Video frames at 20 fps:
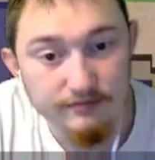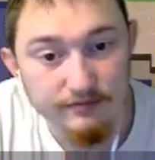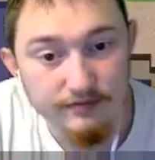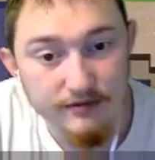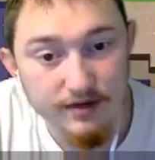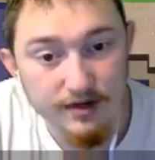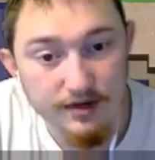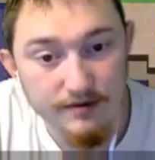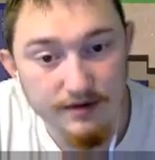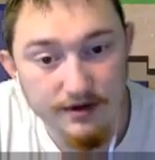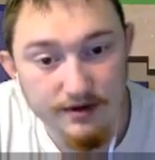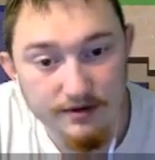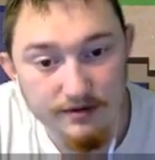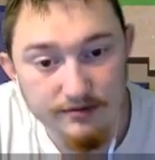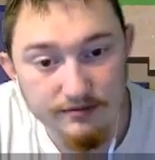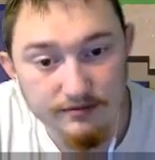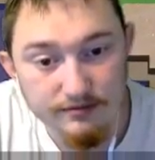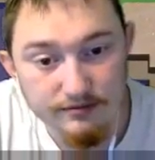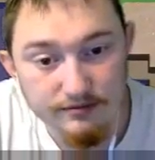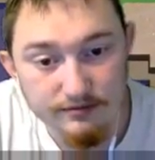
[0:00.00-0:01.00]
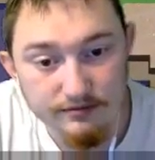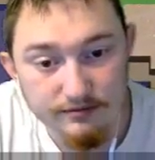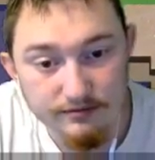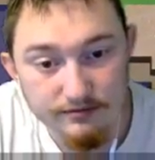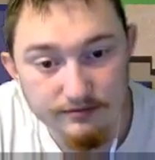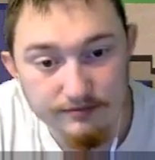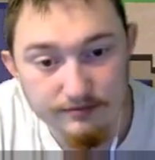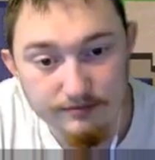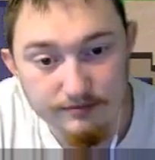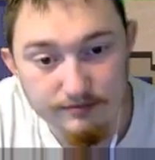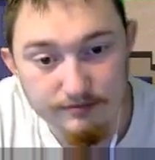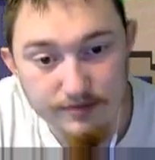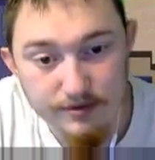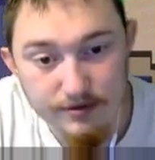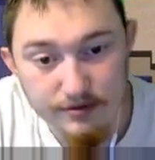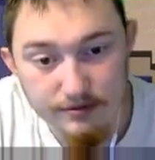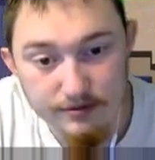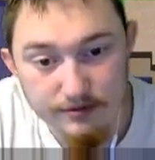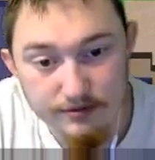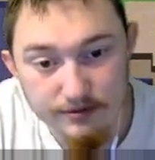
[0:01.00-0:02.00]
There we go.
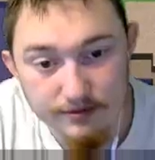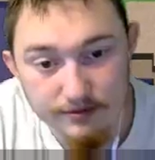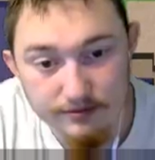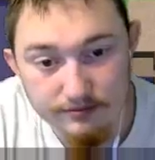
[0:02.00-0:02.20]
Beautiful.